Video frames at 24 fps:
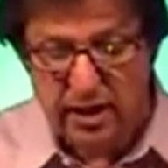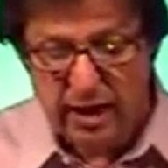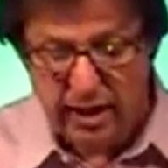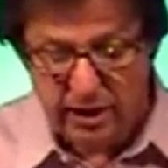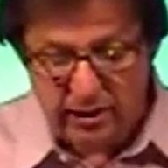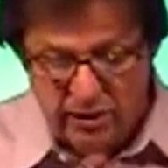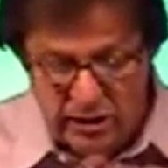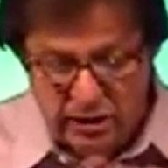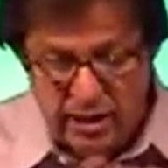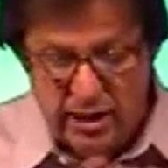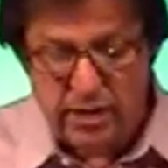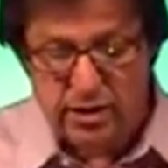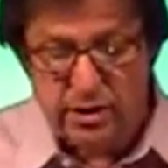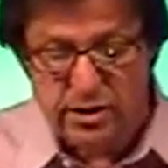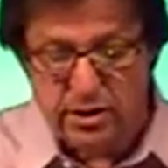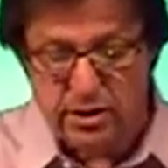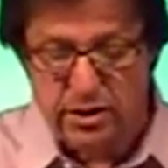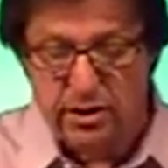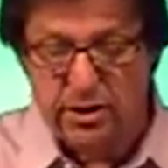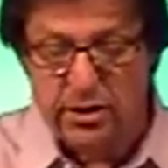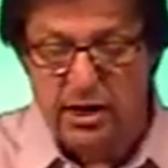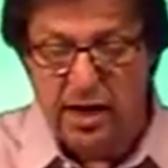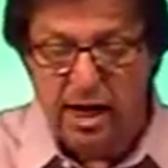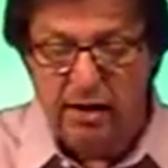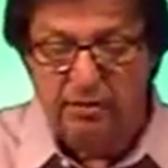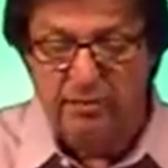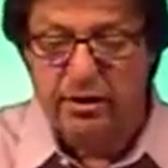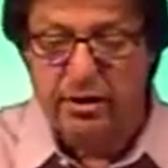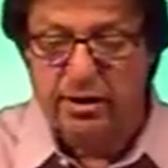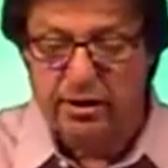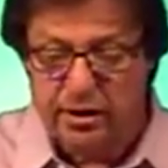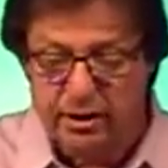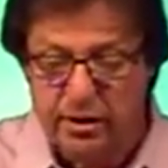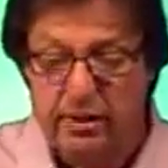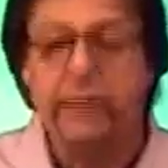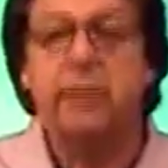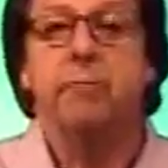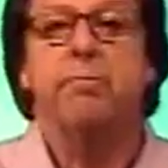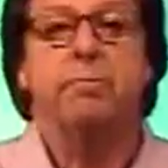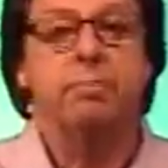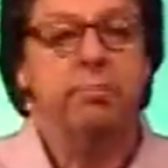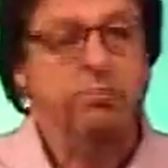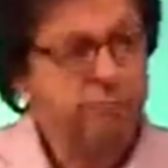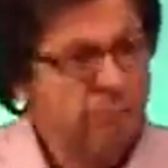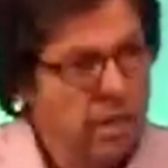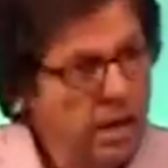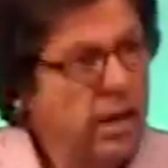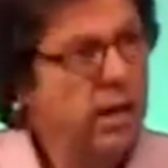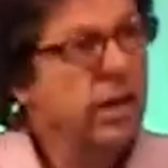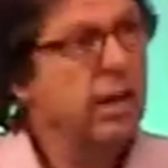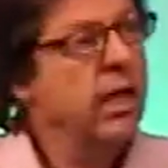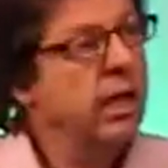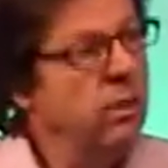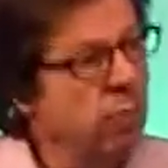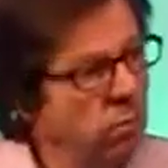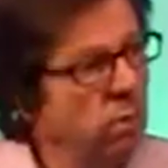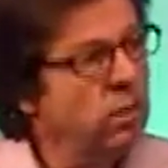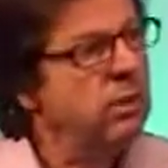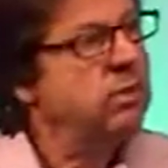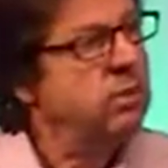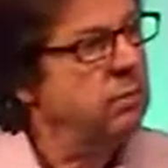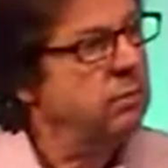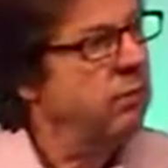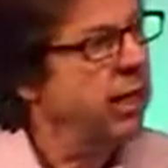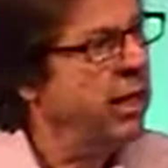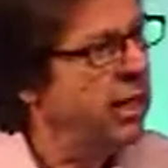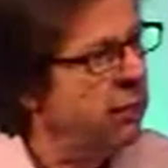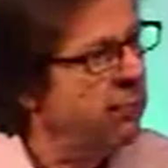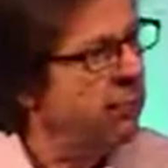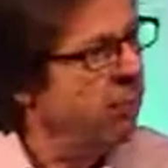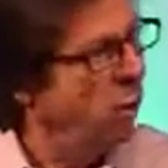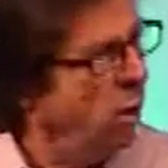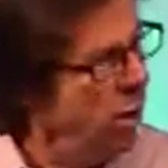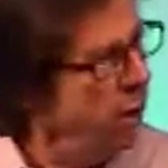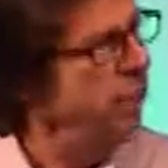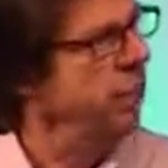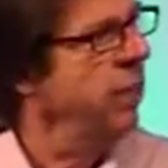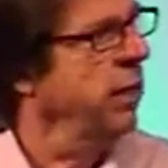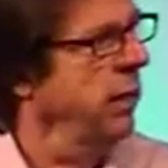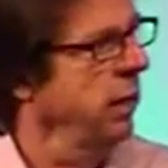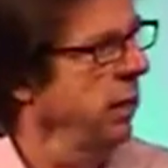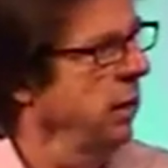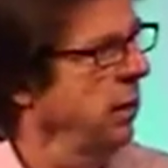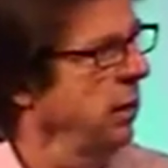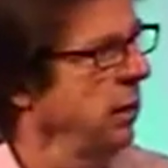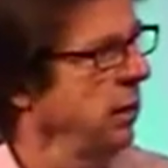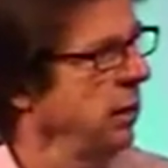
And Jesus is obviously, he wants to make a point here.